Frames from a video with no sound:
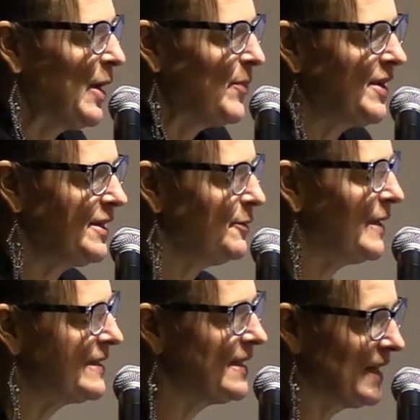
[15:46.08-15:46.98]
But
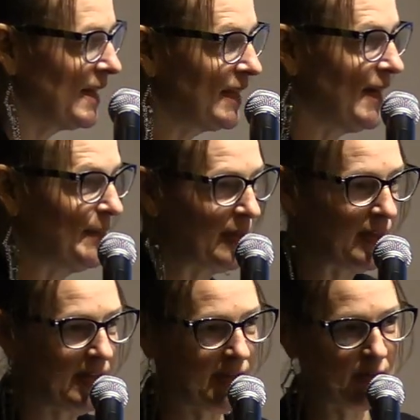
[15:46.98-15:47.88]
anyways, it kind of got me
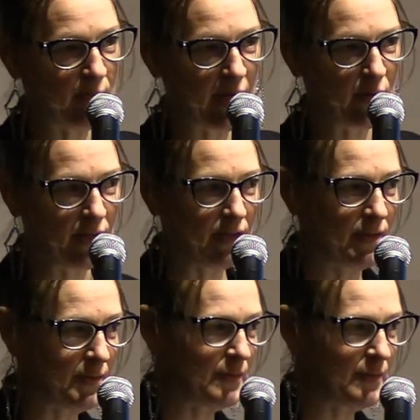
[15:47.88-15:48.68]
thinking about, you know,